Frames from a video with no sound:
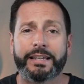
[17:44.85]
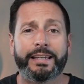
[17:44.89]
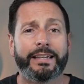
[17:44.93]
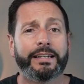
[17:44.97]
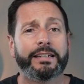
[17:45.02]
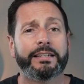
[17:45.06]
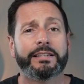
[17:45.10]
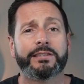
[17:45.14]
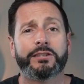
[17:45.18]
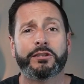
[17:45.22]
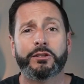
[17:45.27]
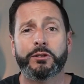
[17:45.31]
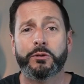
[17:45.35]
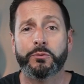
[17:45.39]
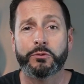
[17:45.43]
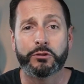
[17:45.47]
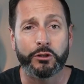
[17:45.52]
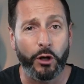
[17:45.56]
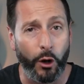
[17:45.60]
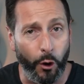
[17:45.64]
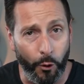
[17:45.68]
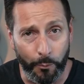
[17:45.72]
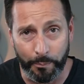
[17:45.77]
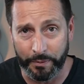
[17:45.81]
It is
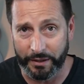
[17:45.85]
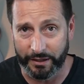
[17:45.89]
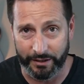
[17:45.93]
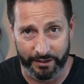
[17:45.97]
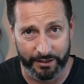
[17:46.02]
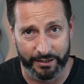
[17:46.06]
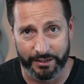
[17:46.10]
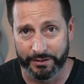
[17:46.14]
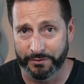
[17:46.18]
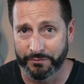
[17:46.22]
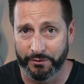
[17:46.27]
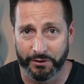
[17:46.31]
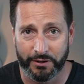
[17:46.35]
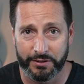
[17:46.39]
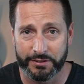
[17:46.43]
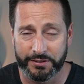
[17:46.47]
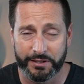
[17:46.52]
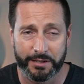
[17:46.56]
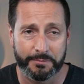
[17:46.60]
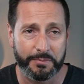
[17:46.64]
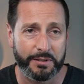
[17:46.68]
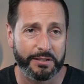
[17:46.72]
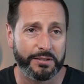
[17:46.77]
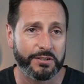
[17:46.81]
utopia as far as
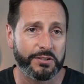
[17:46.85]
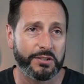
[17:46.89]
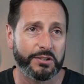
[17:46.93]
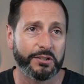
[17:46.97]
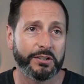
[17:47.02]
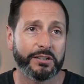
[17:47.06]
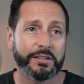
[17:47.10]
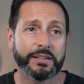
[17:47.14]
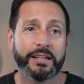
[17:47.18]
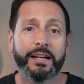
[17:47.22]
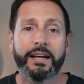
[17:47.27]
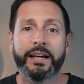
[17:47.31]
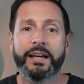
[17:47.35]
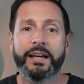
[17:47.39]
I'm concerned.